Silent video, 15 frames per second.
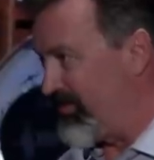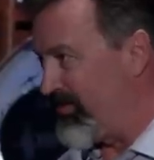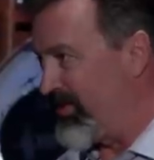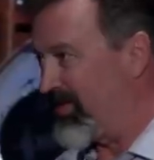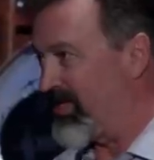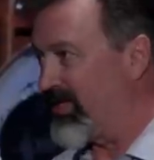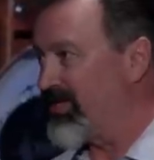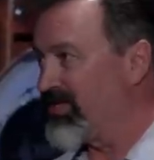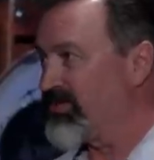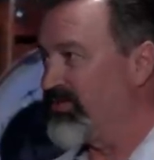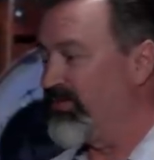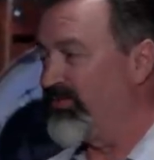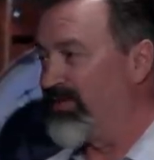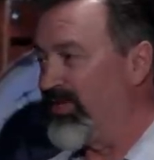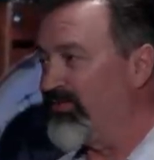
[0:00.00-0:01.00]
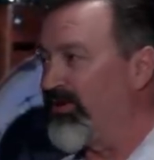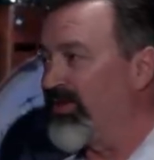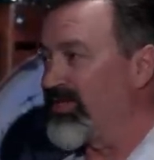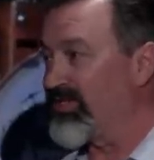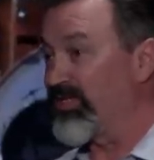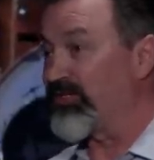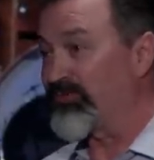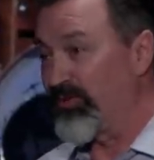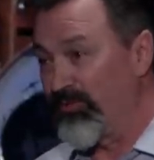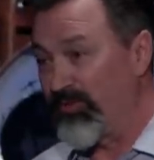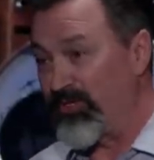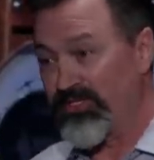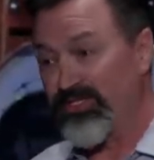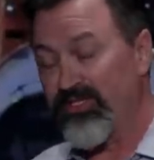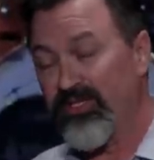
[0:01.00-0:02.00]
Because we've given ourselves
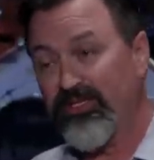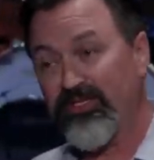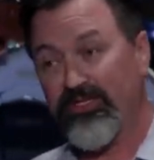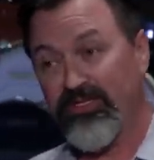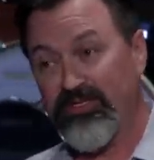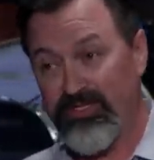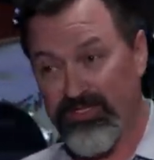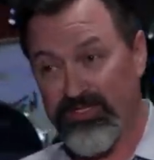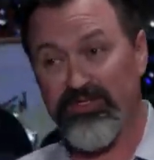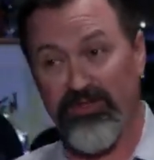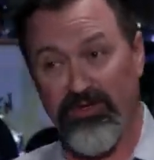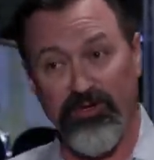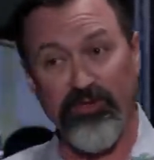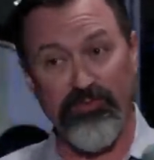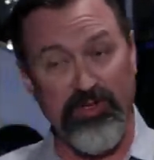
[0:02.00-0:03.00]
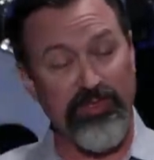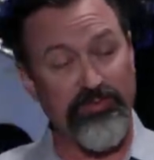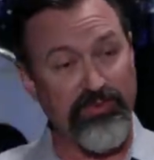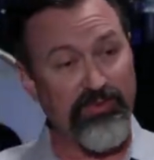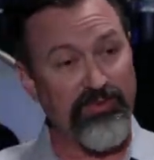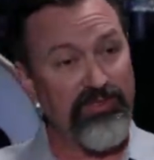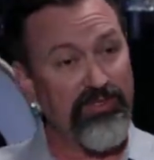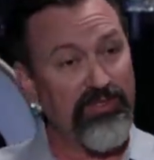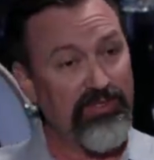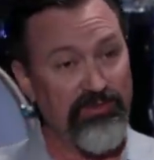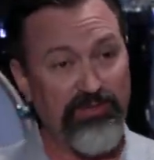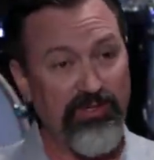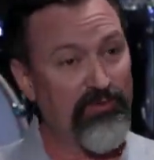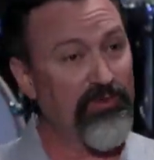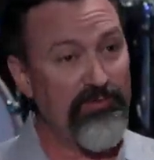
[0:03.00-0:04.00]
permission to dishonor people who
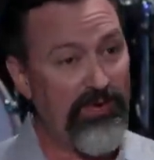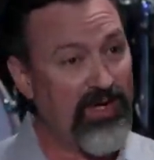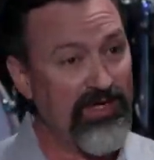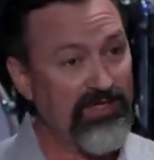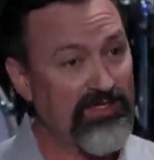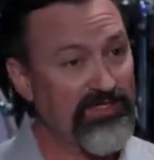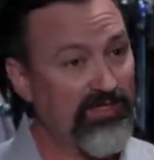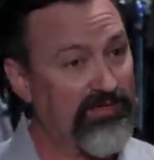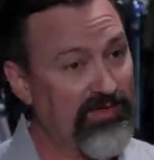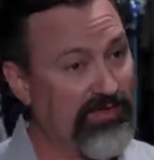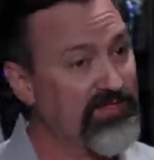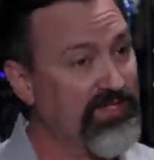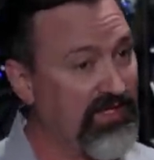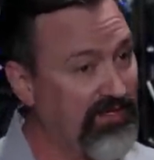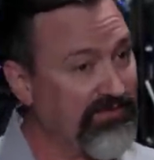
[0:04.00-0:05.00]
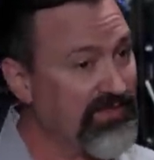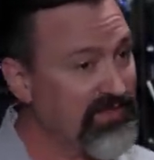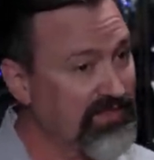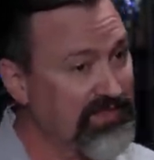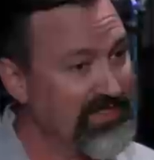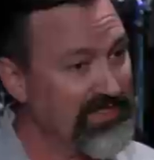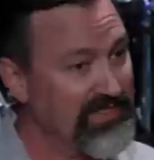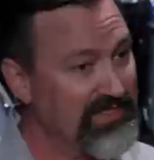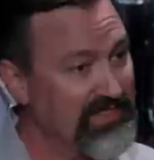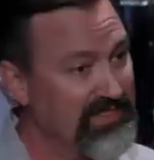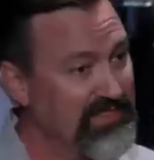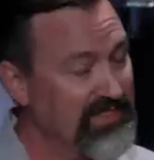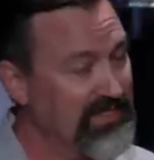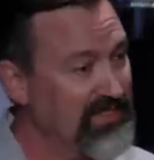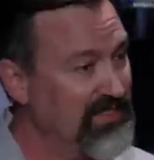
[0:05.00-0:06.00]
don't remind us of ourselves.
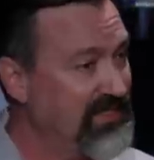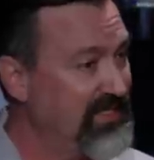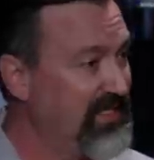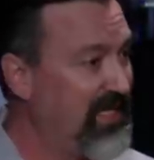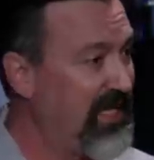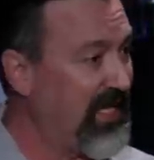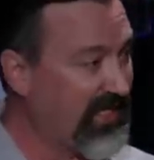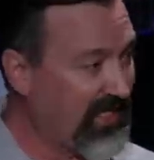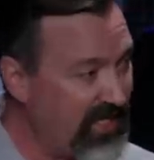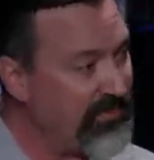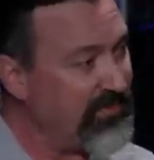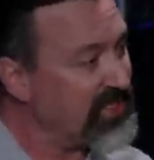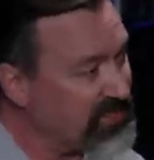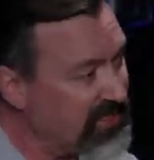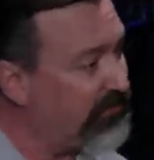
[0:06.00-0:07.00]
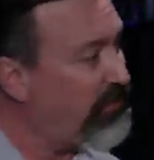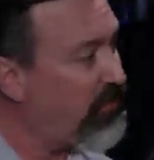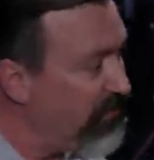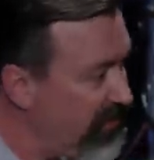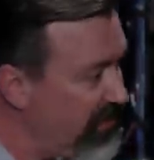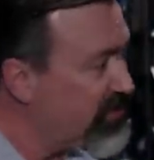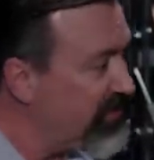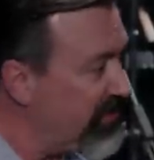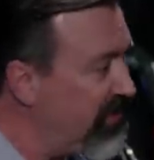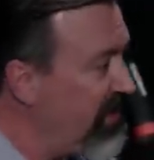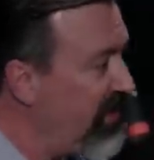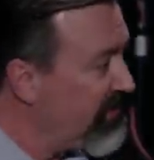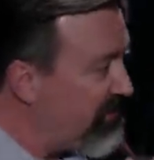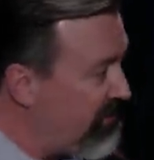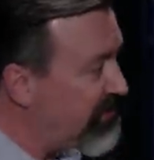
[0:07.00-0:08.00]
I gave myself permission
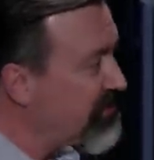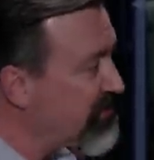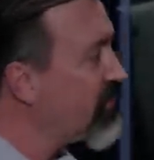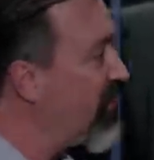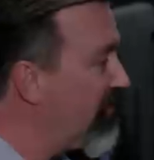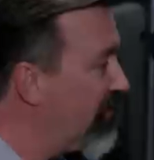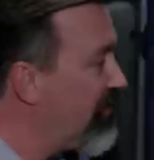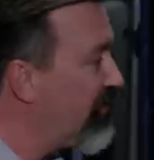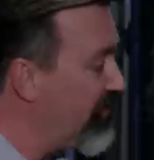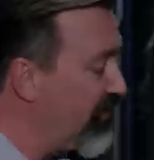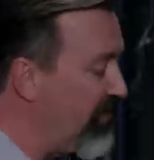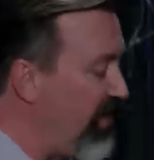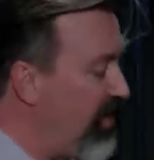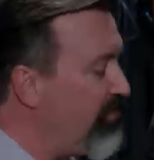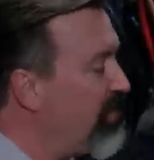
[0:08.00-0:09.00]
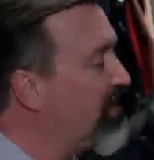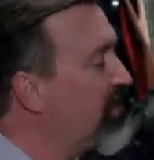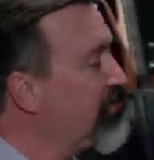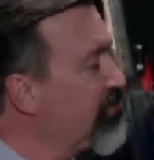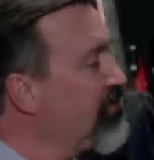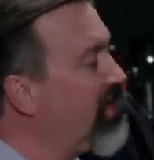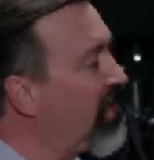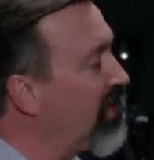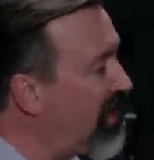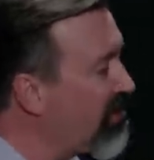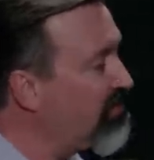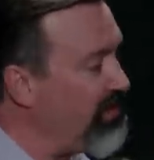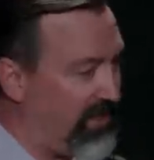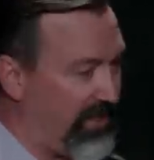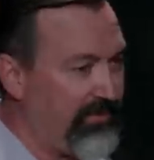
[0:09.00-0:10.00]
to dishonor you because you're not
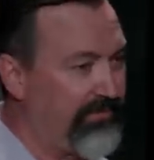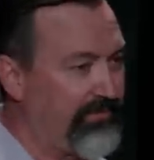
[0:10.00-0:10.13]
like me.